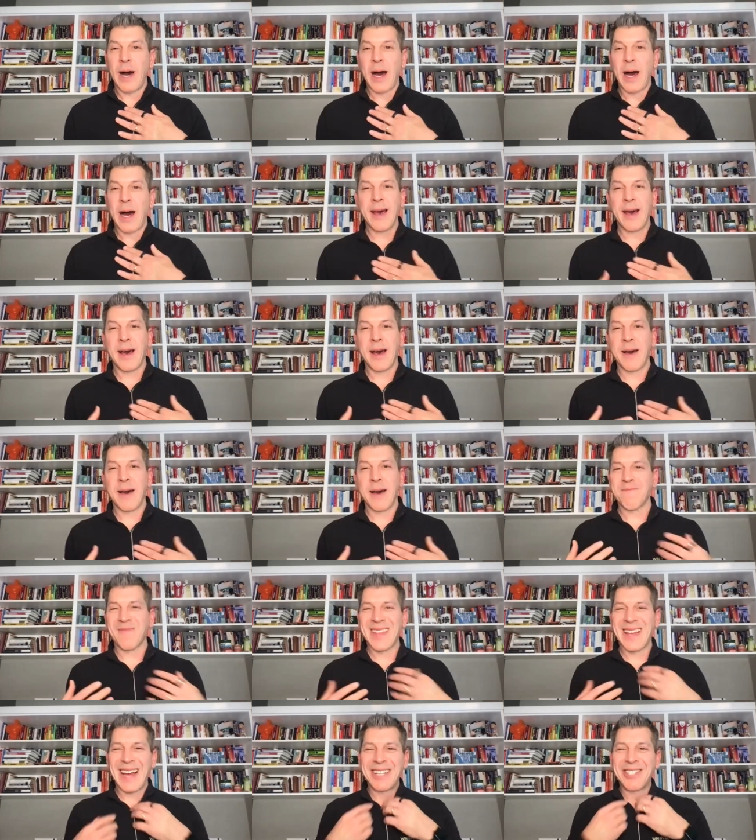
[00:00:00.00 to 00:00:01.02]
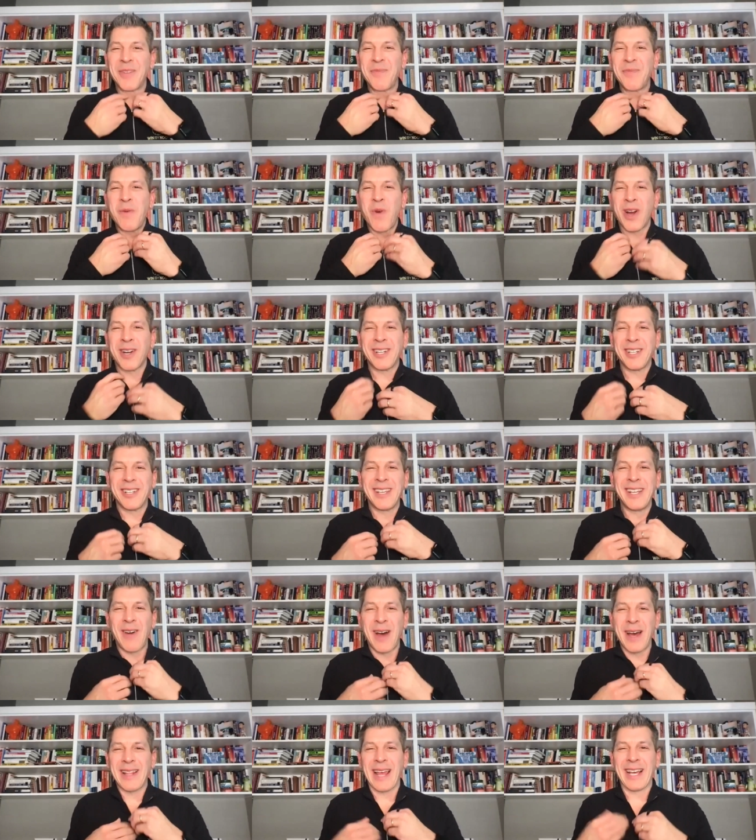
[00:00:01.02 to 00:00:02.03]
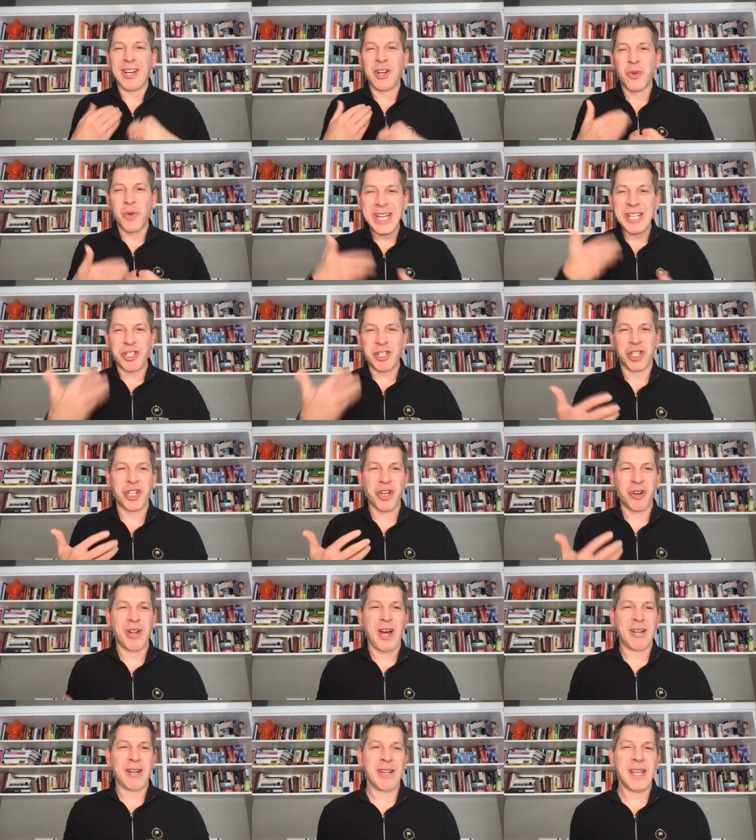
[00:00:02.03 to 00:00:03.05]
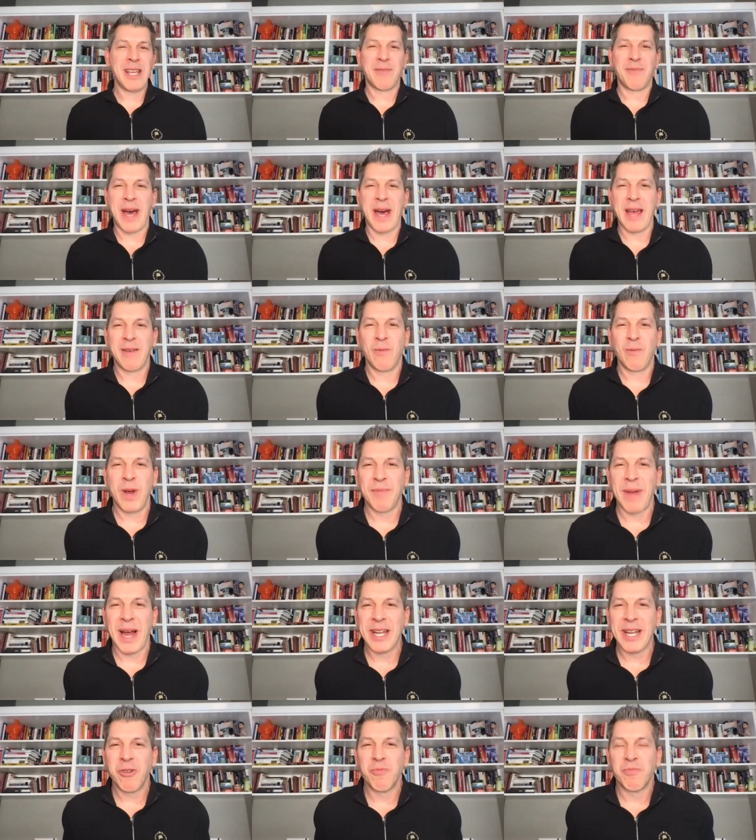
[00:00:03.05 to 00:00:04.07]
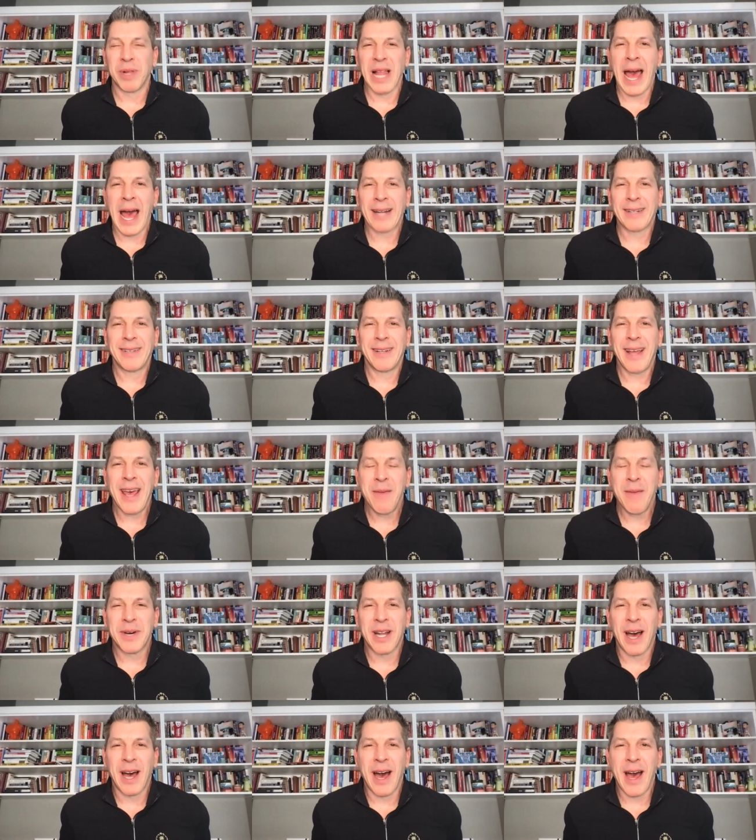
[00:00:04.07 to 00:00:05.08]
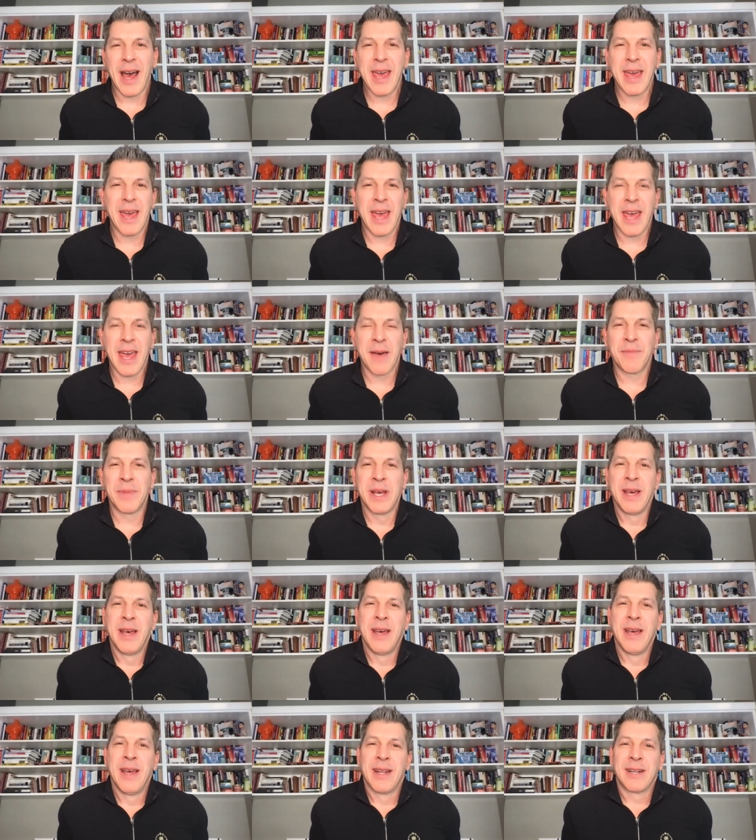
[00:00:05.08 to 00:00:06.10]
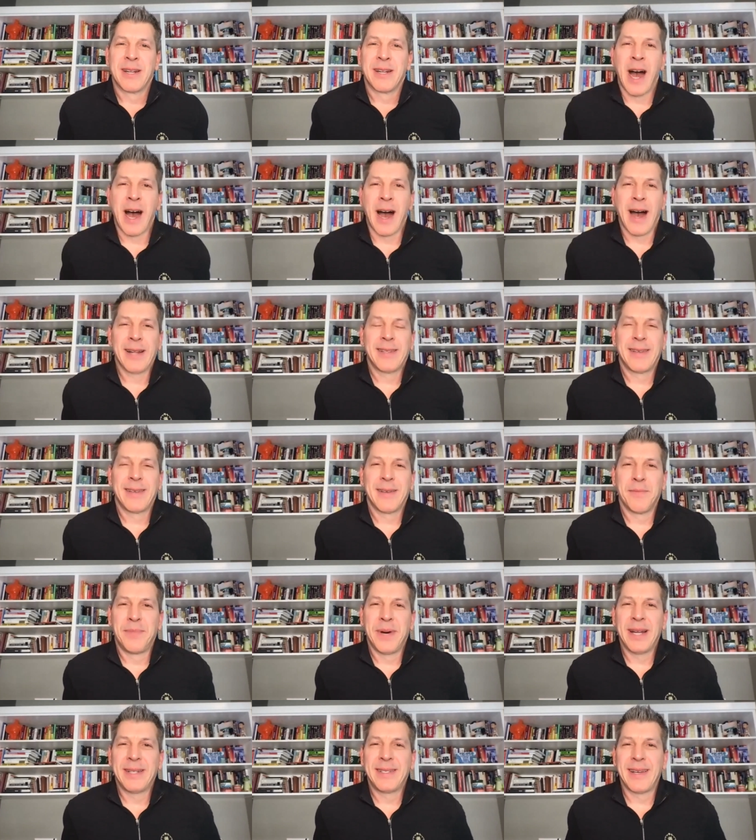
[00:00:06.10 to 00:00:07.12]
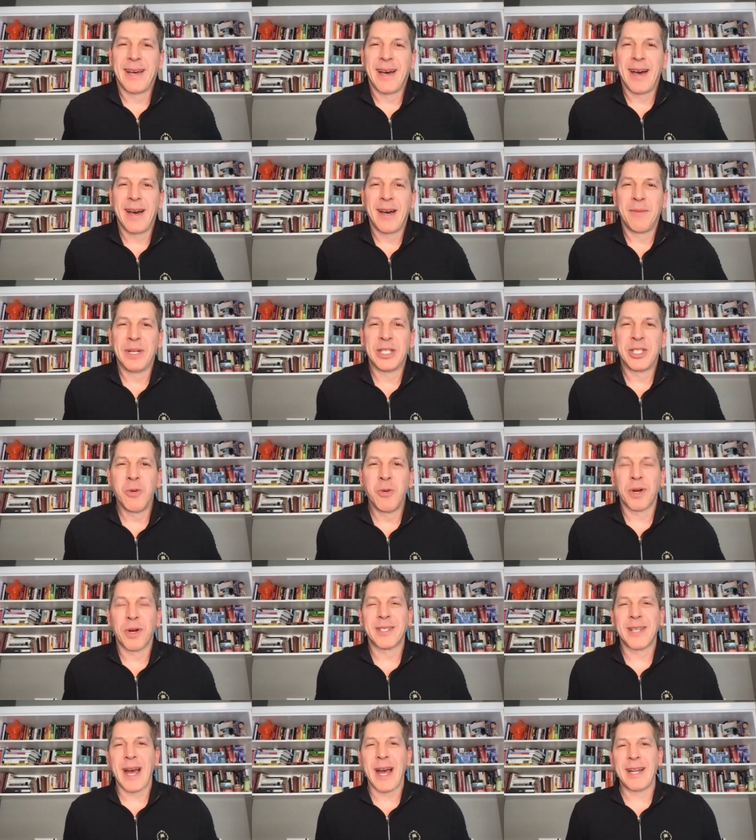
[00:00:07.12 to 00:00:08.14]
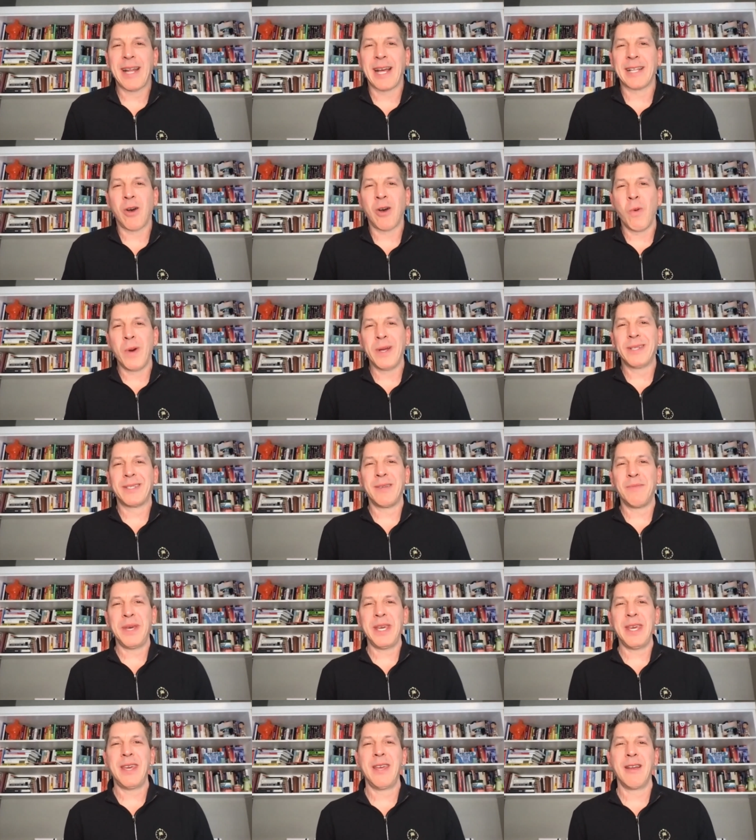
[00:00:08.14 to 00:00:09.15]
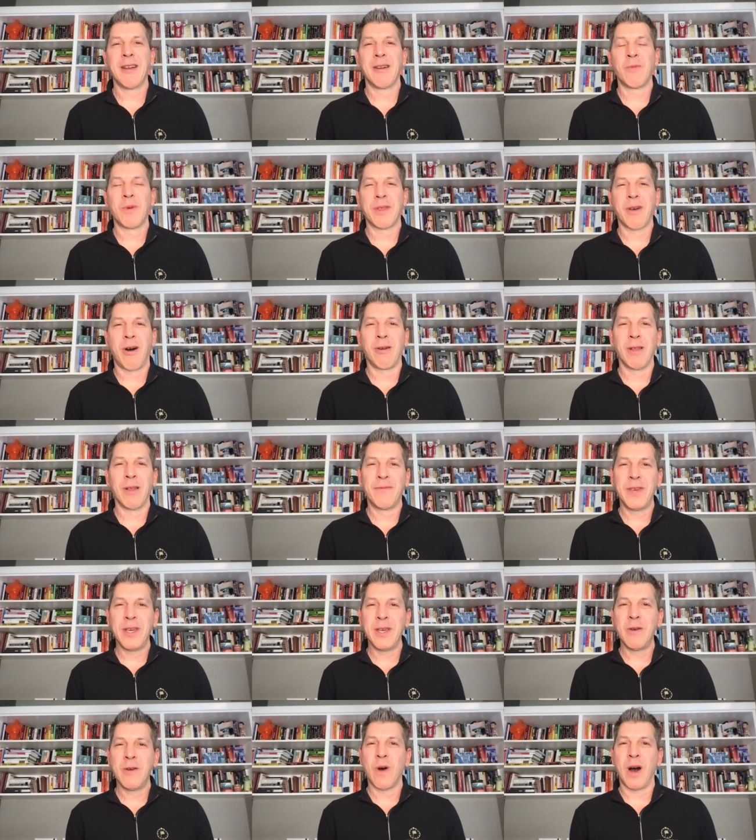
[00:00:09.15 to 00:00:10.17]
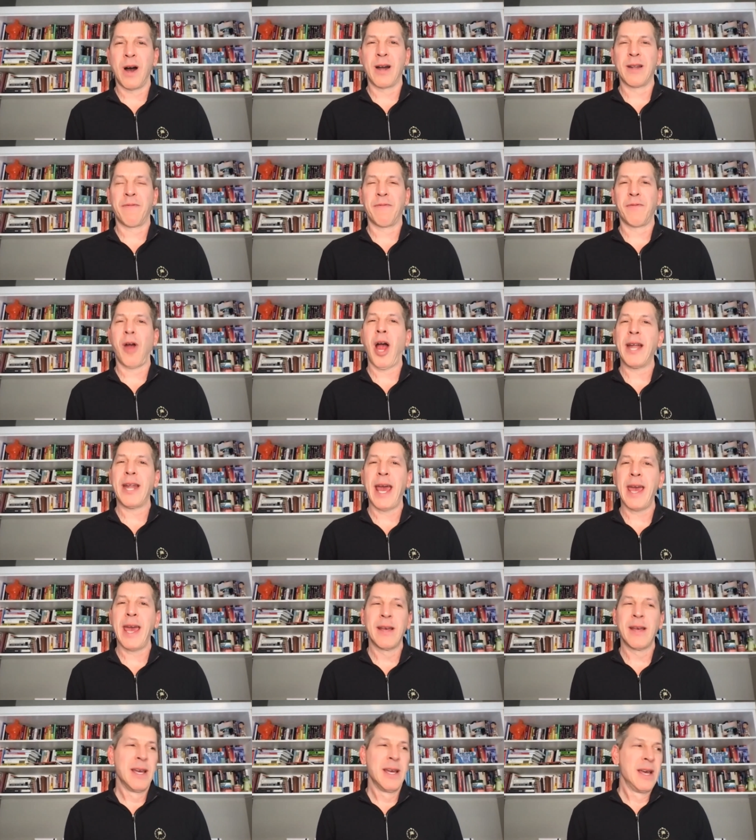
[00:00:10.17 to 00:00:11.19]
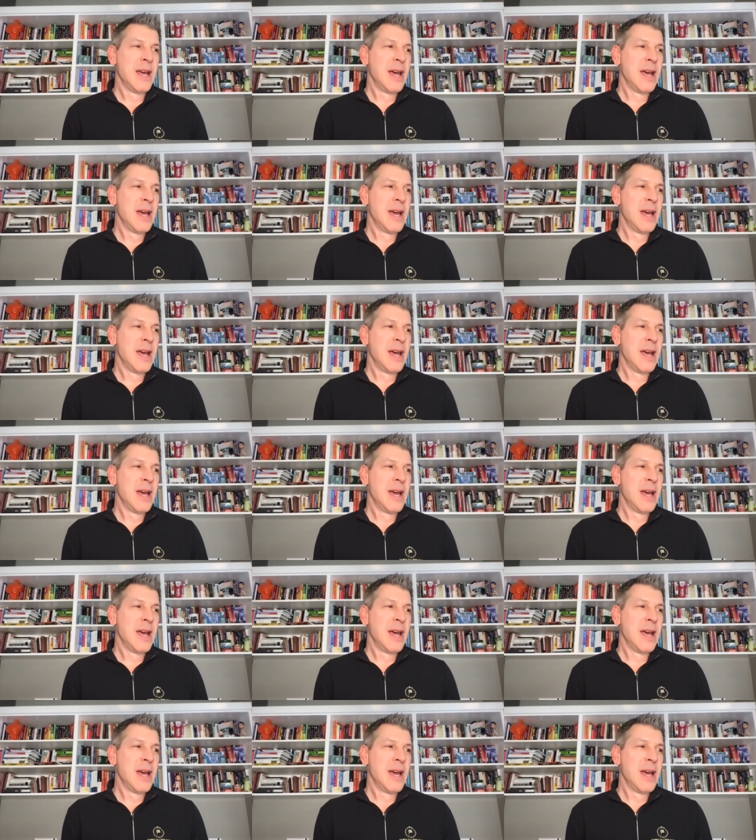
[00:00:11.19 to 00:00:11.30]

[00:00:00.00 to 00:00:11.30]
I um I should be wearing a, you know, I like a green shirt underneath my win by noon black today, but I am not. But uh, but super excited as always to be here with all of you on a Friday.